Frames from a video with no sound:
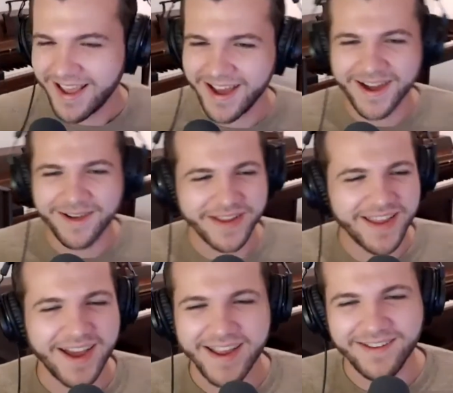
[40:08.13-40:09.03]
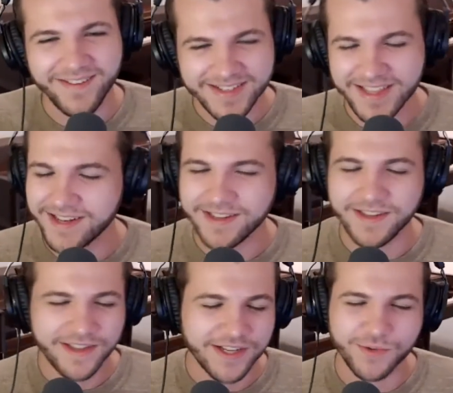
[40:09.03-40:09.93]
But yeah, anyways,
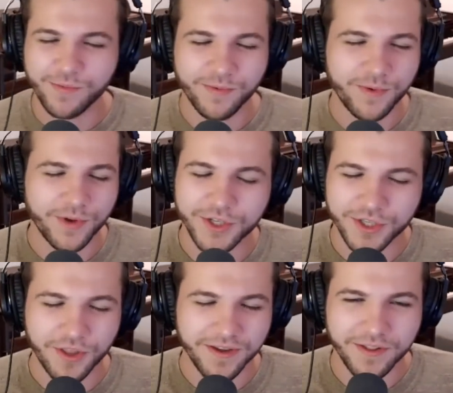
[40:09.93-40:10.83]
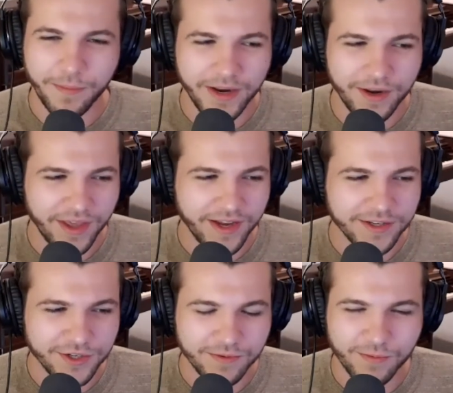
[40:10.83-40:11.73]
that's really just the main thing,
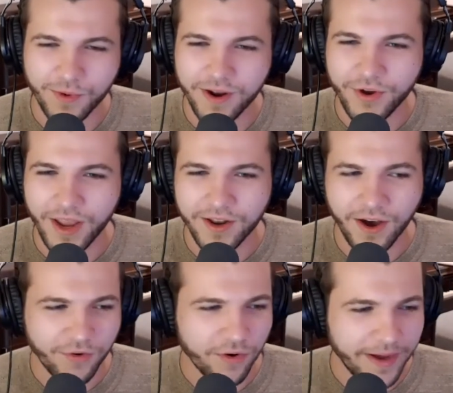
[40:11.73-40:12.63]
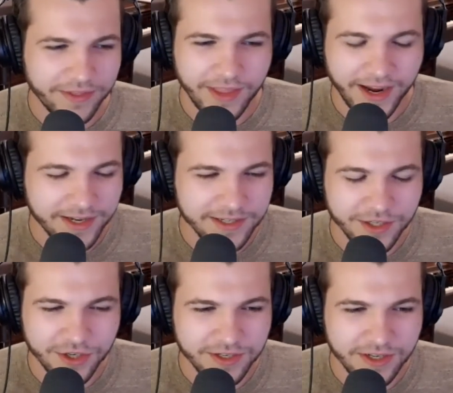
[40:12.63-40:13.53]
is just whatever you had to offer about that. Cause
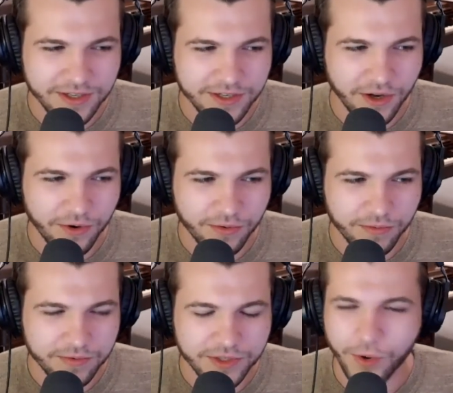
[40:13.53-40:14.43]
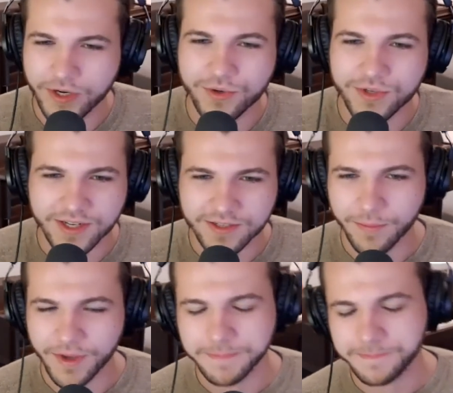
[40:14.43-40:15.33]
it's so interesting to me.